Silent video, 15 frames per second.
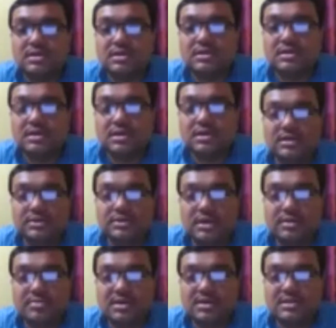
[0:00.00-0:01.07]
in
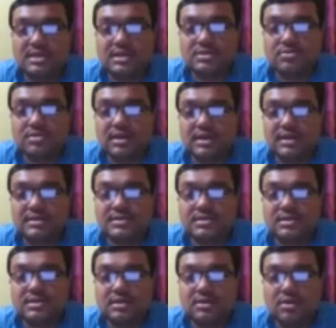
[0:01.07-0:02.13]
dramas, as well
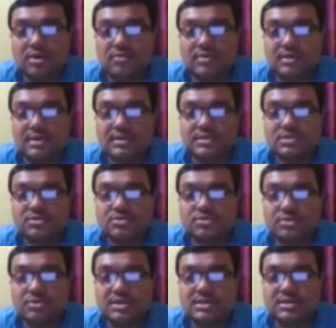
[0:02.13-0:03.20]
as novels,
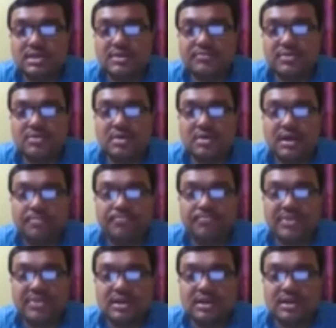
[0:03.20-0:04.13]
stories, everywhere.